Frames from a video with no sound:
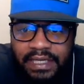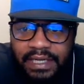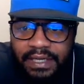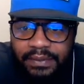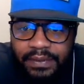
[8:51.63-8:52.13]

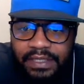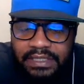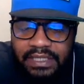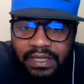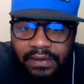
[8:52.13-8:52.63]
and we're good
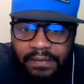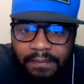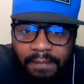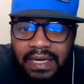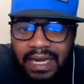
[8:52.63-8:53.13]
to go.
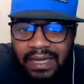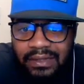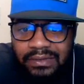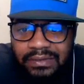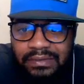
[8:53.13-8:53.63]

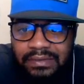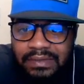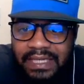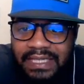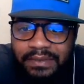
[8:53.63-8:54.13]
Now
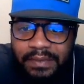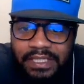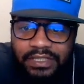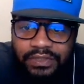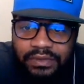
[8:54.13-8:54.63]
let's
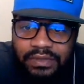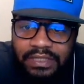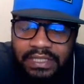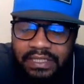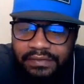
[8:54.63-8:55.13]
make sure
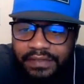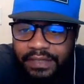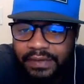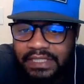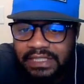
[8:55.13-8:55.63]
the
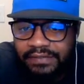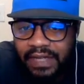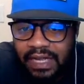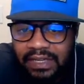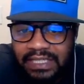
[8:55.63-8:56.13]
configuration
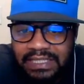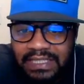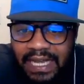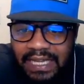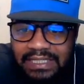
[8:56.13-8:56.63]
file is
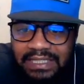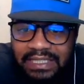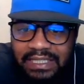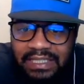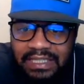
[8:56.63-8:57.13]

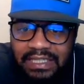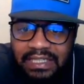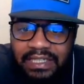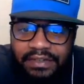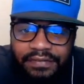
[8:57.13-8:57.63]
actually
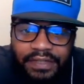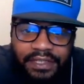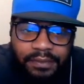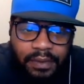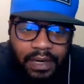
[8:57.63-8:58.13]

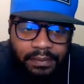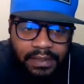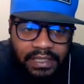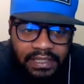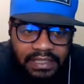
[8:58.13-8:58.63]
configured
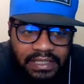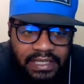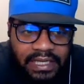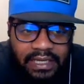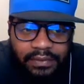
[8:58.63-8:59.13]
properly.
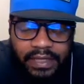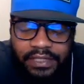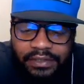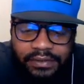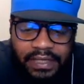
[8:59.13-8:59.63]
And the way
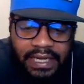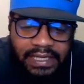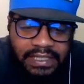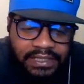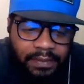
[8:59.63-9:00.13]
you do that
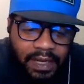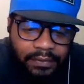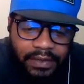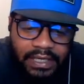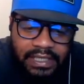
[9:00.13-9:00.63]
is by
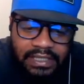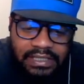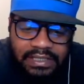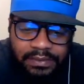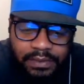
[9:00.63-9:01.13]
running
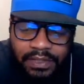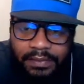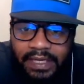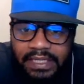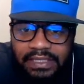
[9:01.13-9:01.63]
a simple
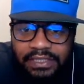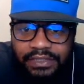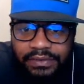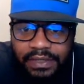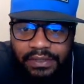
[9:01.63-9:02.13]
command is
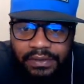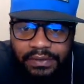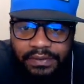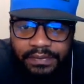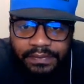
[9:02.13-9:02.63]

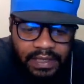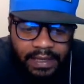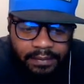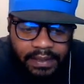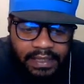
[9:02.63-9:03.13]
sudo
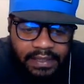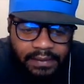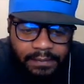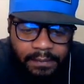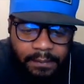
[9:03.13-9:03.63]
netplan